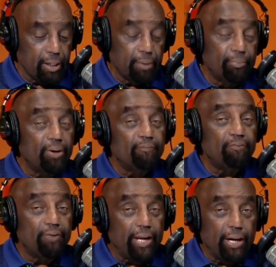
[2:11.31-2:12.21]
But
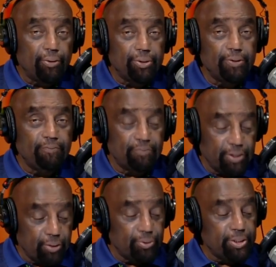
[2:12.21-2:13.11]
very,
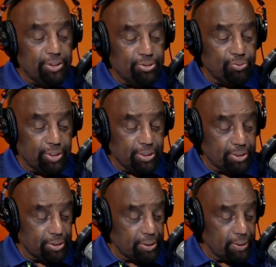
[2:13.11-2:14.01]
very interesting.